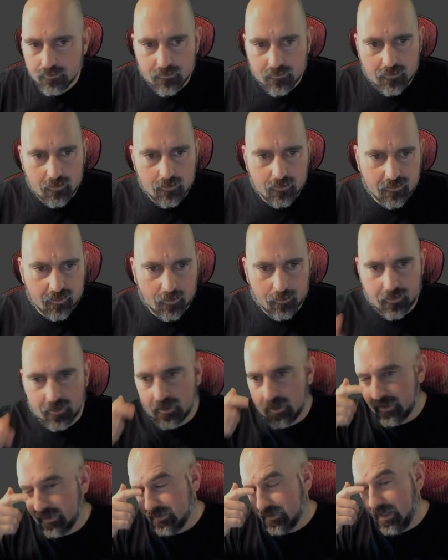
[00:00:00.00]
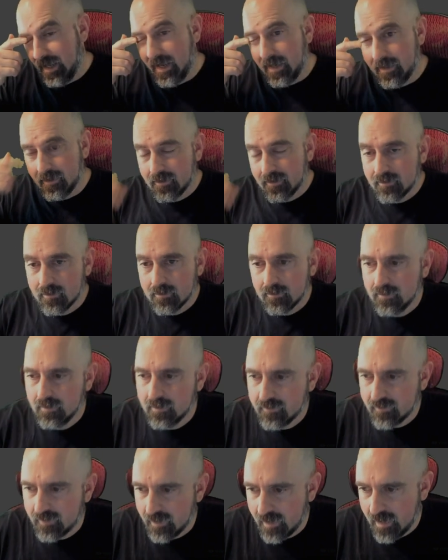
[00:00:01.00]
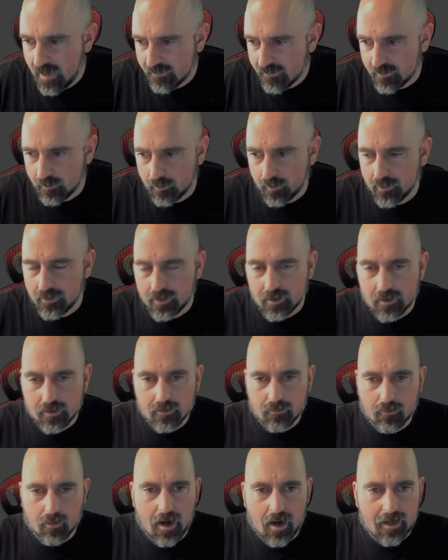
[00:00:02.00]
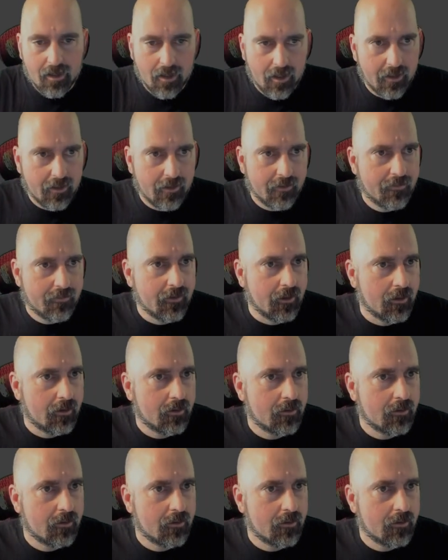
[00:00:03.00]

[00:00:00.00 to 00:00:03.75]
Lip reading: do something like that. It's going to have some pretty good ride height, I think.